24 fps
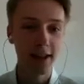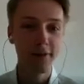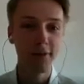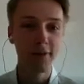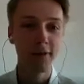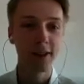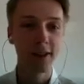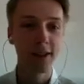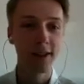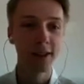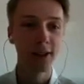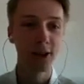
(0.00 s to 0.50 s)

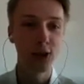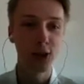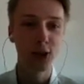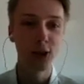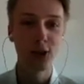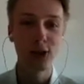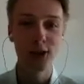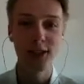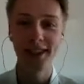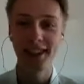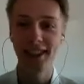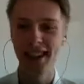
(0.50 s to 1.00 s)
the
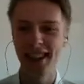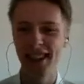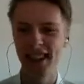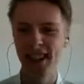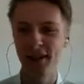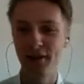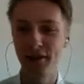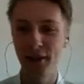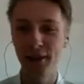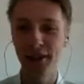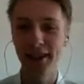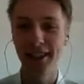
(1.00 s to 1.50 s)
user
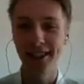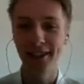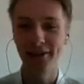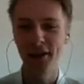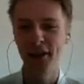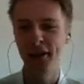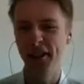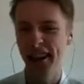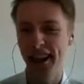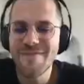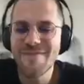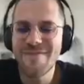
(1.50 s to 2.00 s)
gets very,
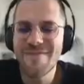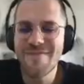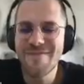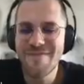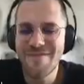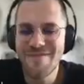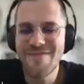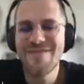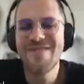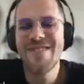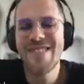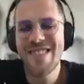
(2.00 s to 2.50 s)
very
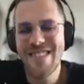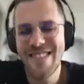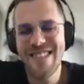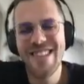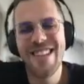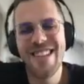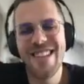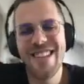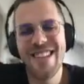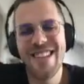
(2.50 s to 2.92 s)
angry. So it's a bad